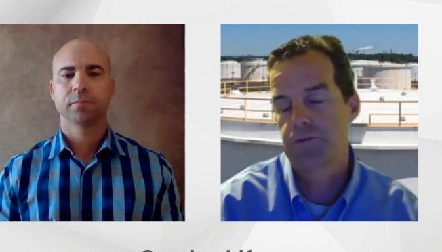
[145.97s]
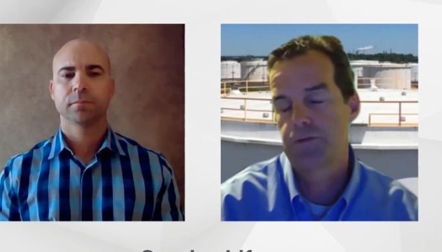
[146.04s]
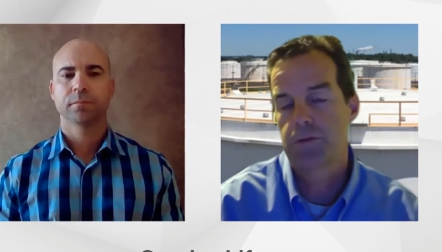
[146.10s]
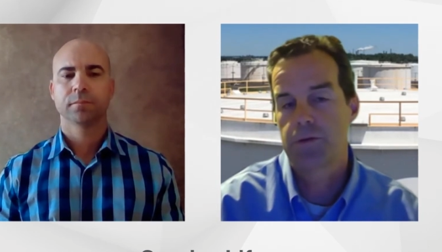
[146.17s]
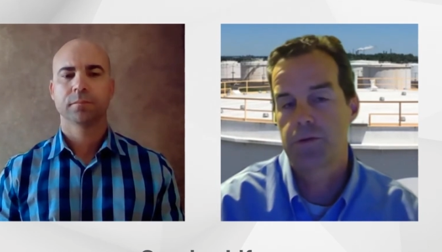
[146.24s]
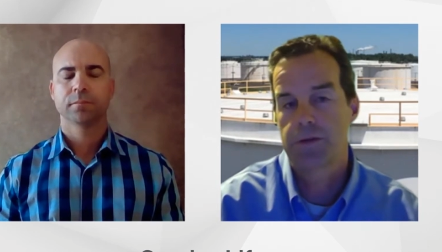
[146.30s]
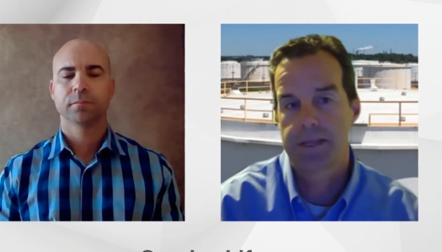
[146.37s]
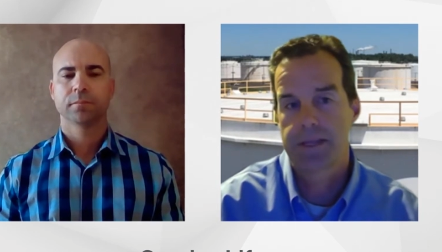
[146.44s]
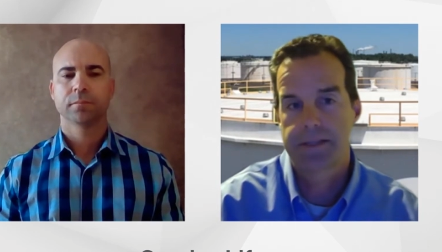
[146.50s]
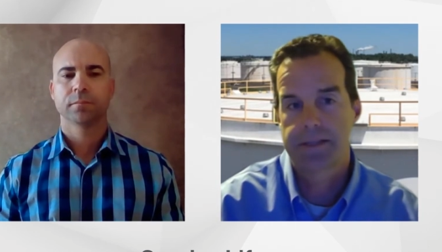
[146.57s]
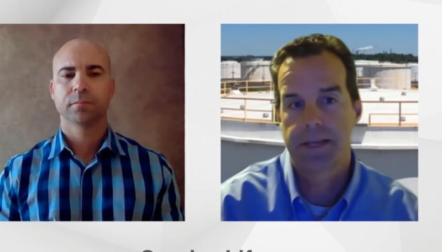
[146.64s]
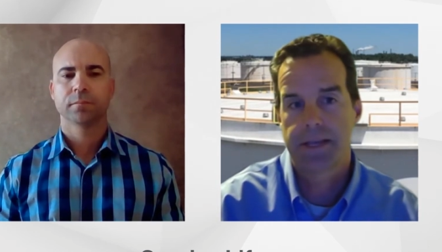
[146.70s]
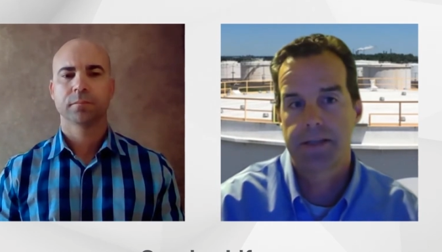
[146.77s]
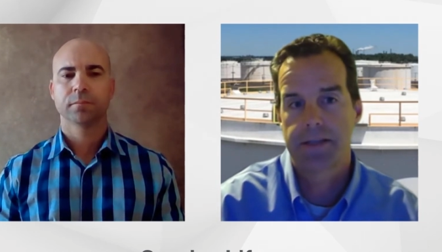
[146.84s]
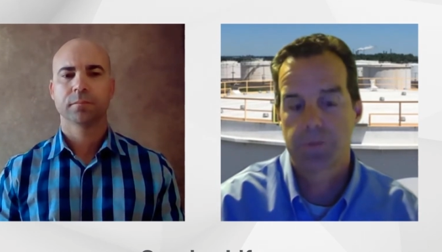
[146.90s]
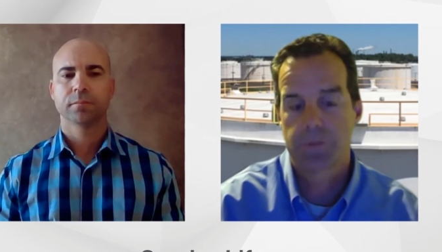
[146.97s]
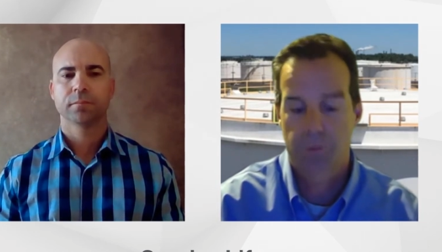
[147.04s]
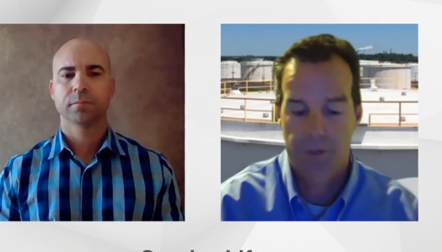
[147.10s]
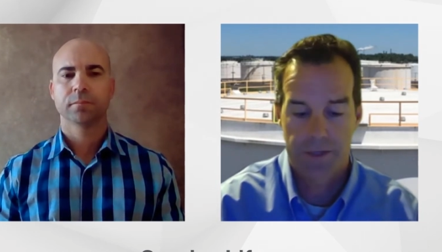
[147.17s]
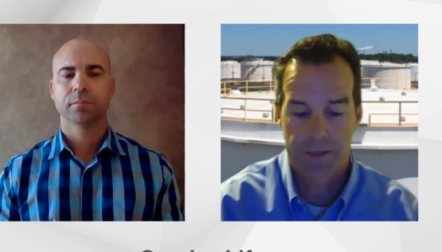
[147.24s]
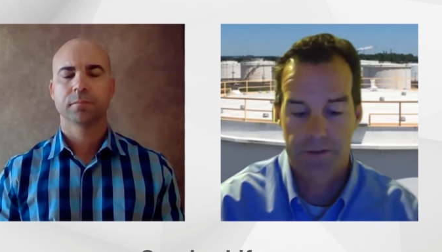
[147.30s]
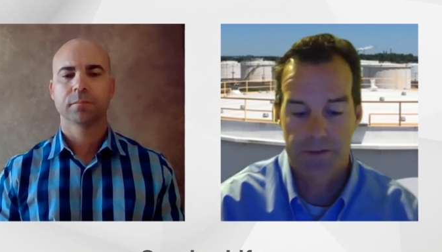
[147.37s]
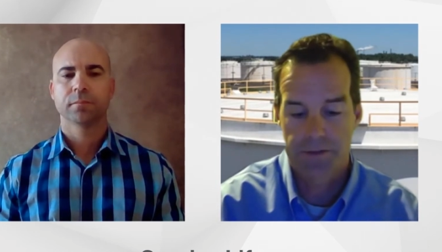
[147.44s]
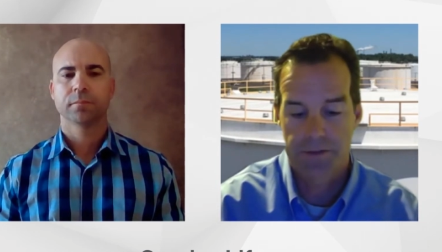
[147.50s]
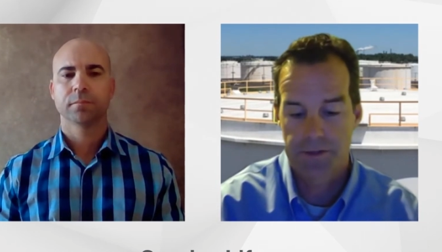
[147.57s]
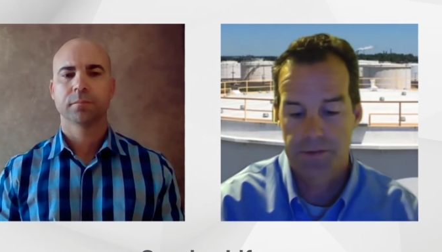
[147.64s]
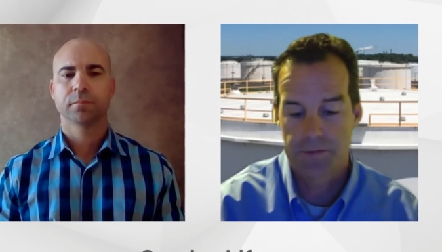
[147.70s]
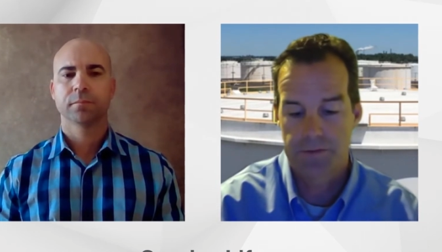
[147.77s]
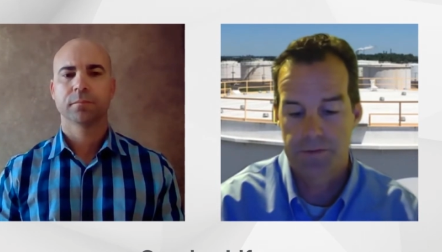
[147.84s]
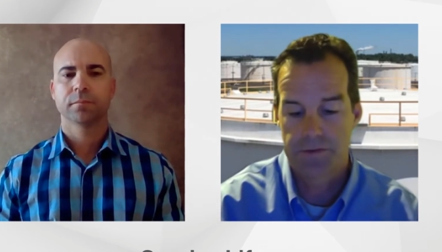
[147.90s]
Speaker 1: they're looking at 10, 20-year
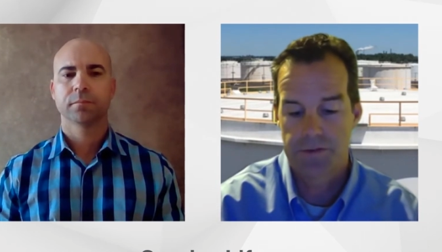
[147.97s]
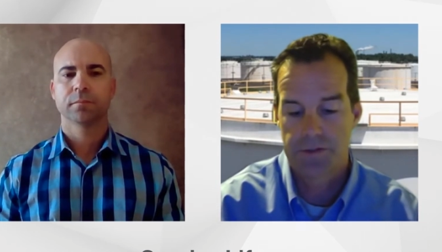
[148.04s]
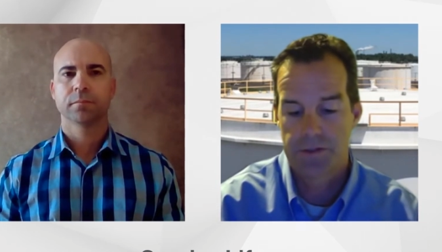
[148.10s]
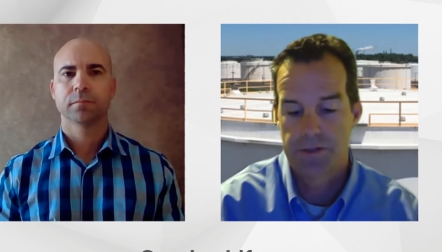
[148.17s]
cycles.